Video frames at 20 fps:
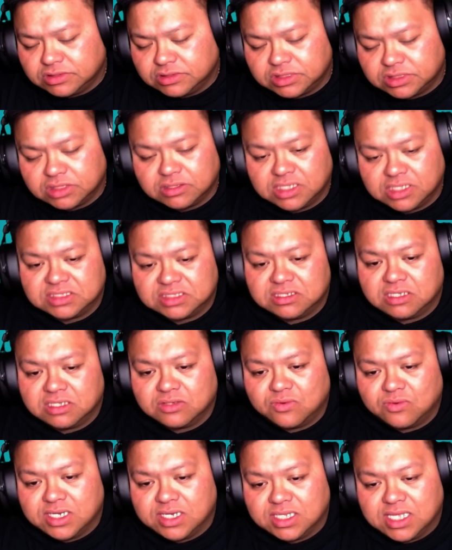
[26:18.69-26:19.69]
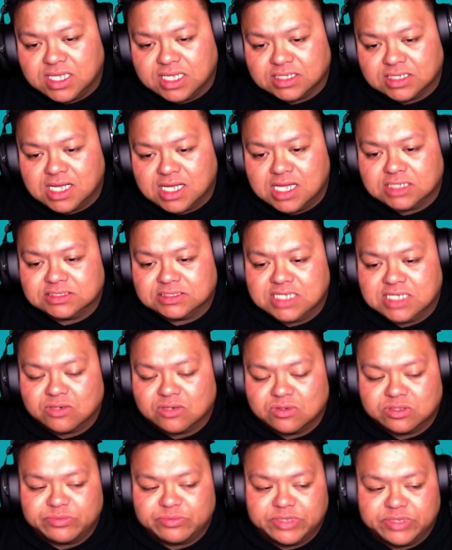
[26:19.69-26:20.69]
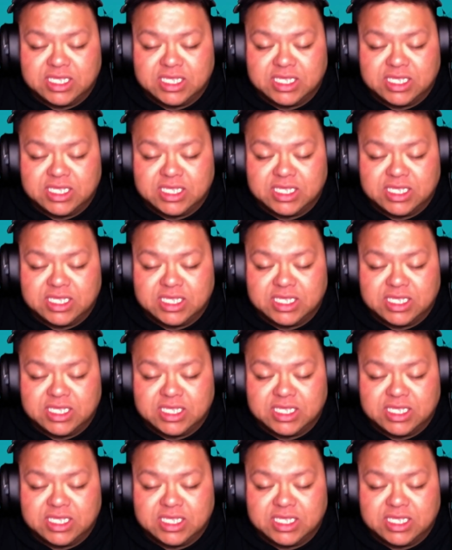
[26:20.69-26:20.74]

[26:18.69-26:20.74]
So that's another way to get in contact with me.